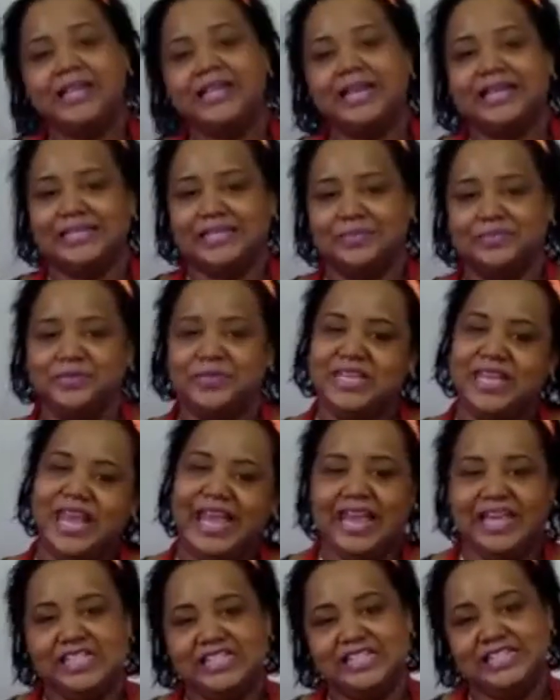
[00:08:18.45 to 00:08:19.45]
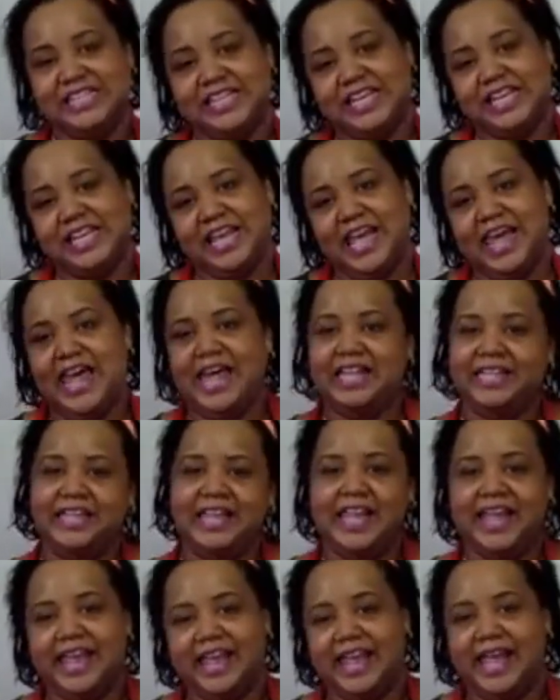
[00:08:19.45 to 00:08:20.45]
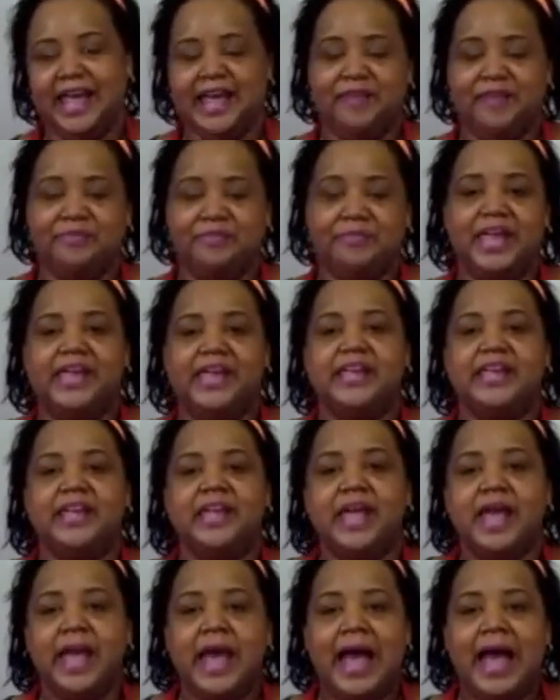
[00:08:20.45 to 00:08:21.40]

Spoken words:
That's Bazlama.